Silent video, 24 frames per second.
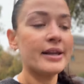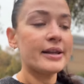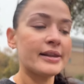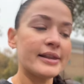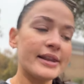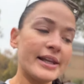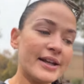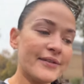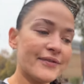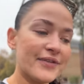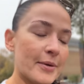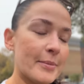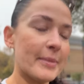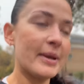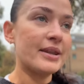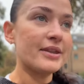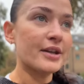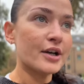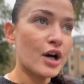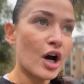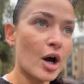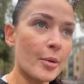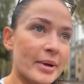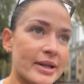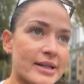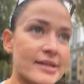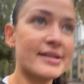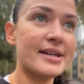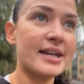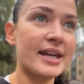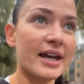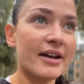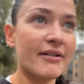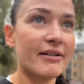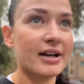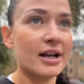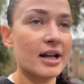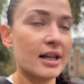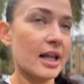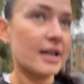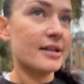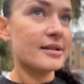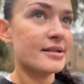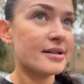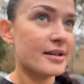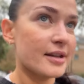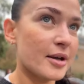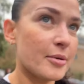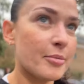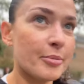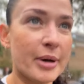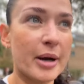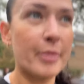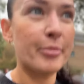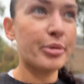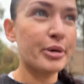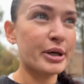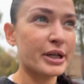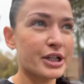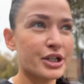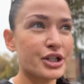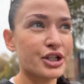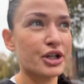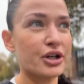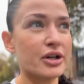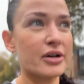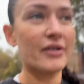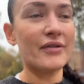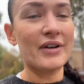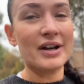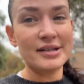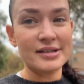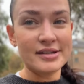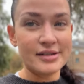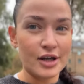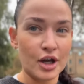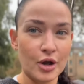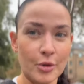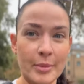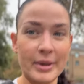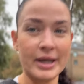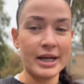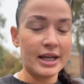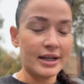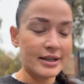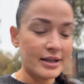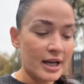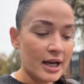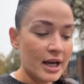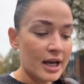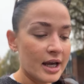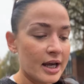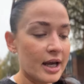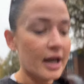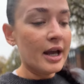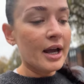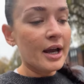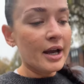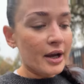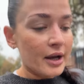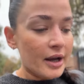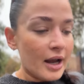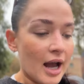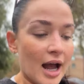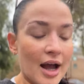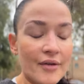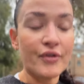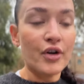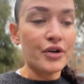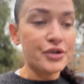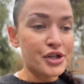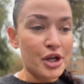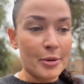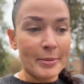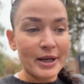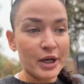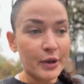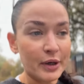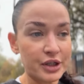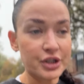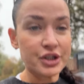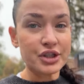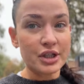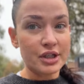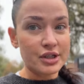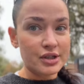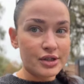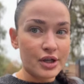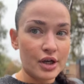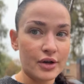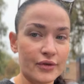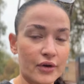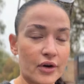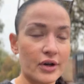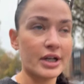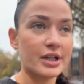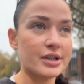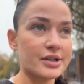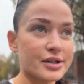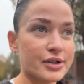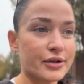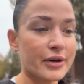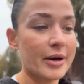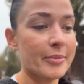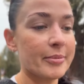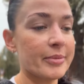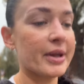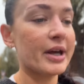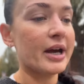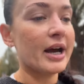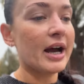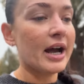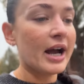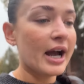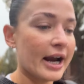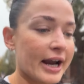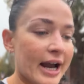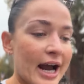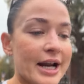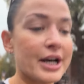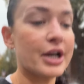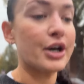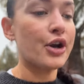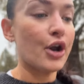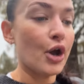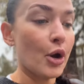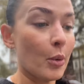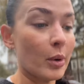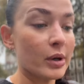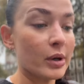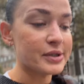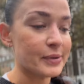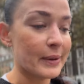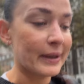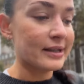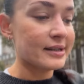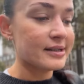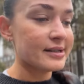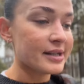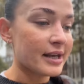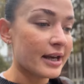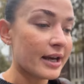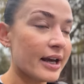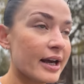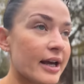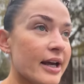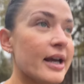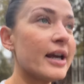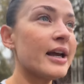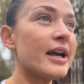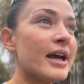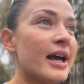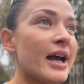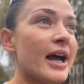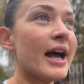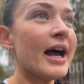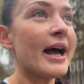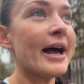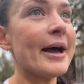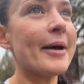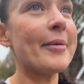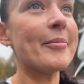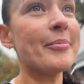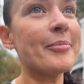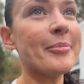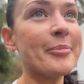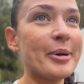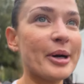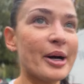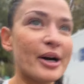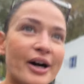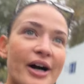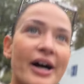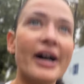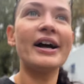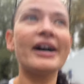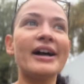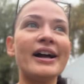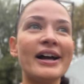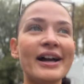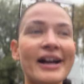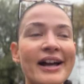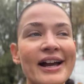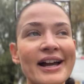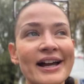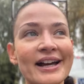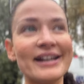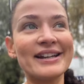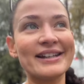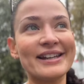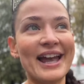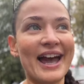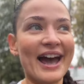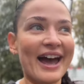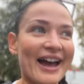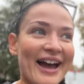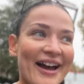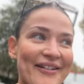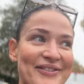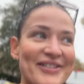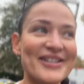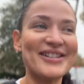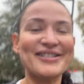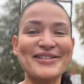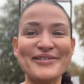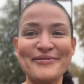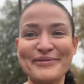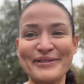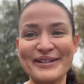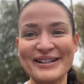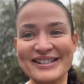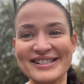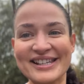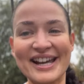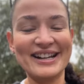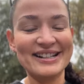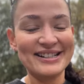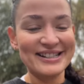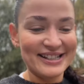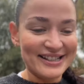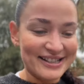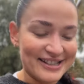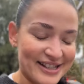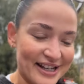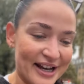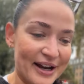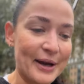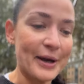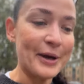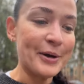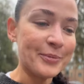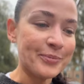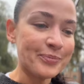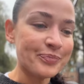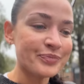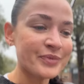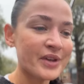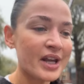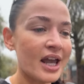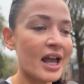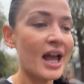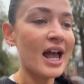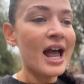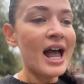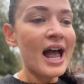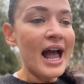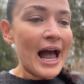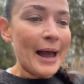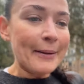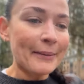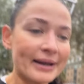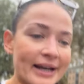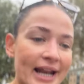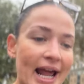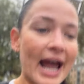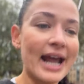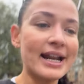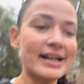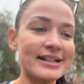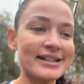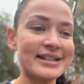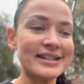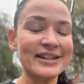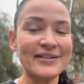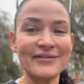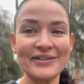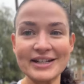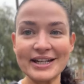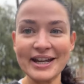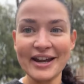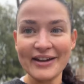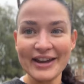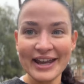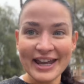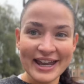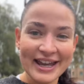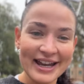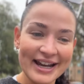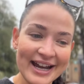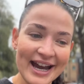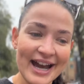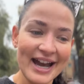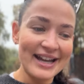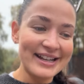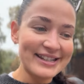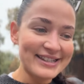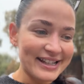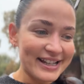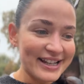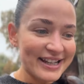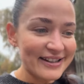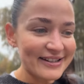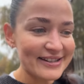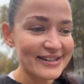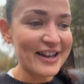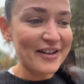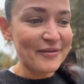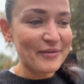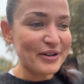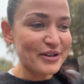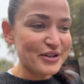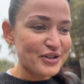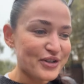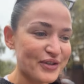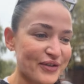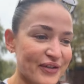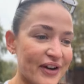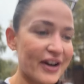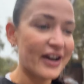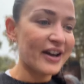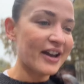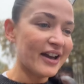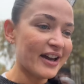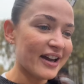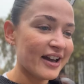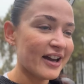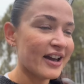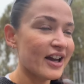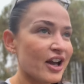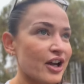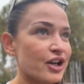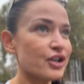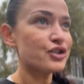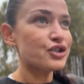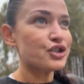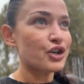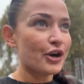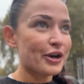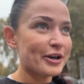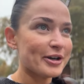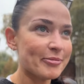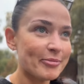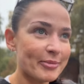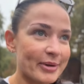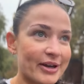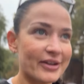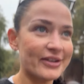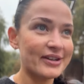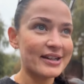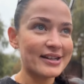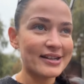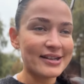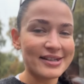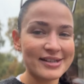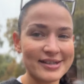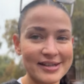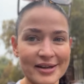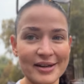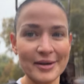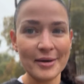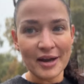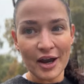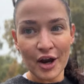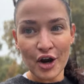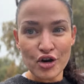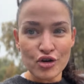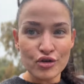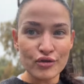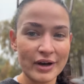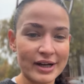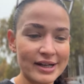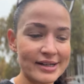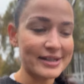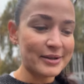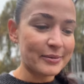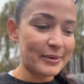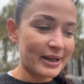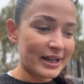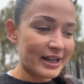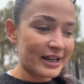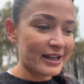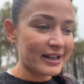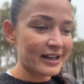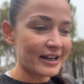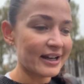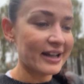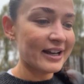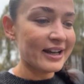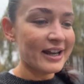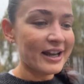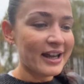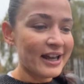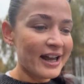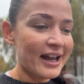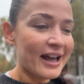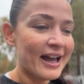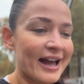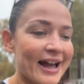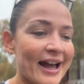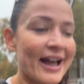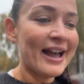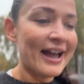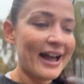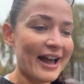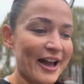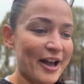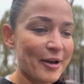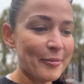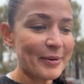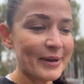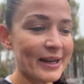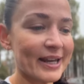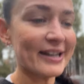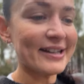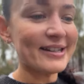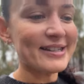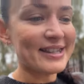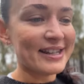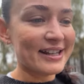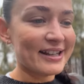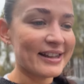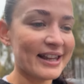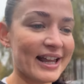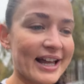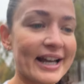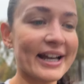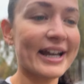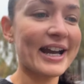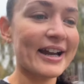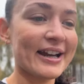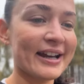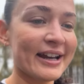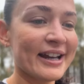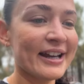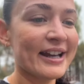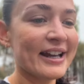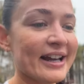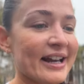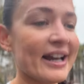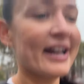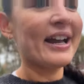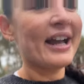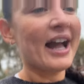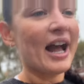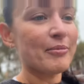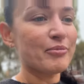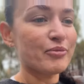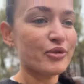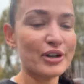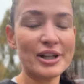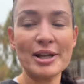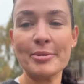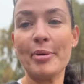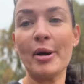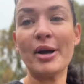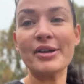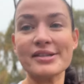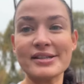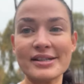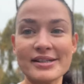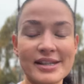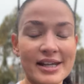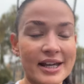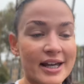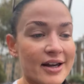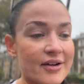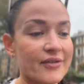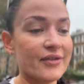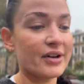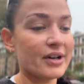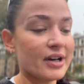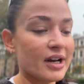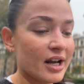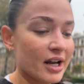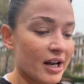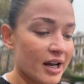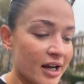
leave them in the comments here and I'll answer them, but I'm pretty sure I've asked so many, I've got so many questions over on Instagram that I kind of know to answer, um, but yeah, I'm just super excited. So I'm going to end the video here, guys. Thank you so much for joining me on this crazy week. I hope you can see like I'm really positive, and